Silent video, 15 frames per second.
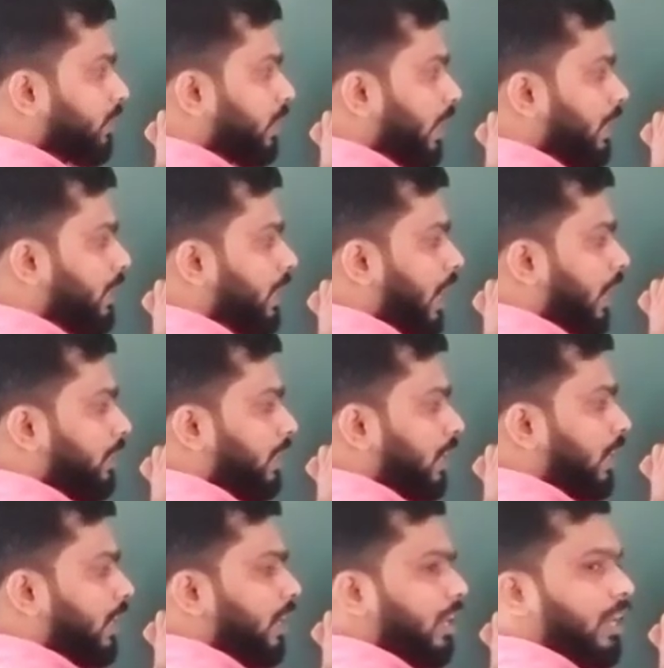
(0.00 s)
the thread and
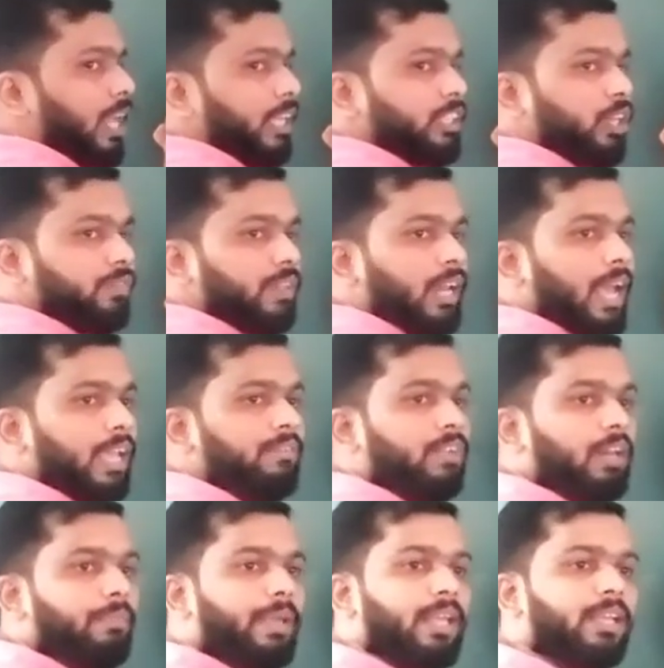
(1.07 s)
the length of the line
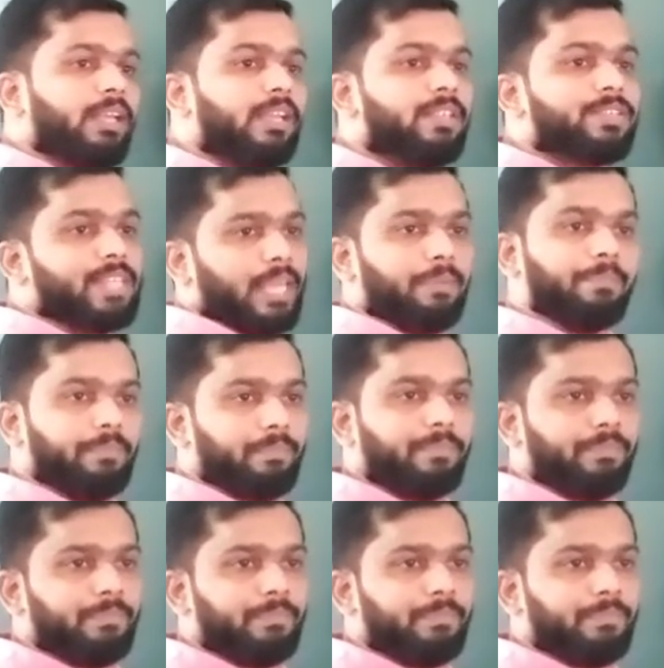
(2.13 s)
will be same.